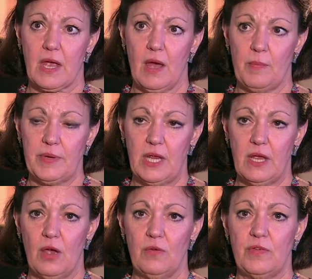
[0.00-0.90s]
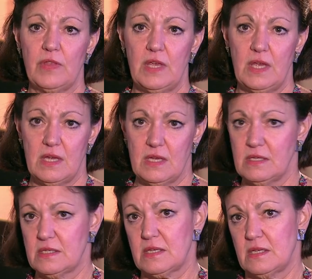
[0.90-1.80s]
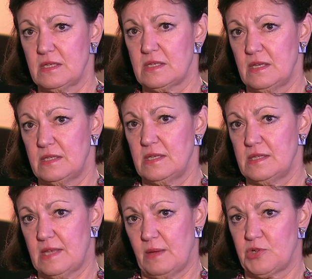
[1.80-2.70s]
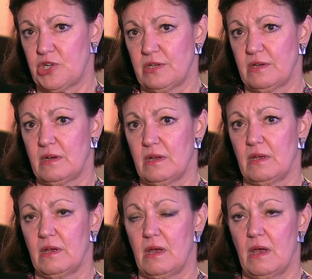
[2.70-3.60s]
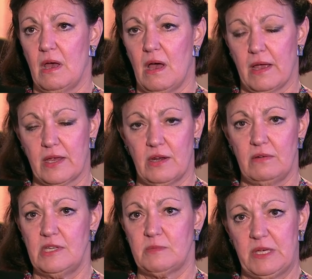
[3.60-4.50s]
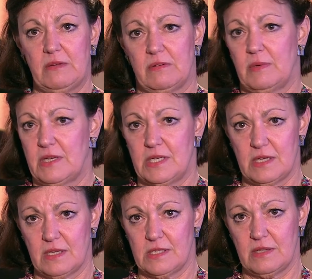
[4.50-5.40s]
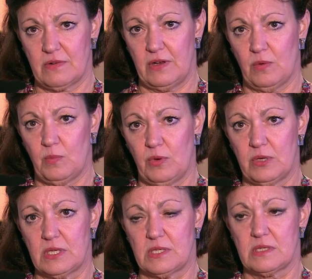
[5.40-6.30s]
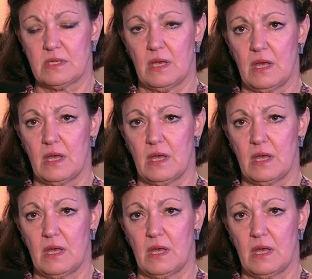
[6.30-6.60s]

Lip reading: company over the years since its inception, I can only speak from 1993 onwards,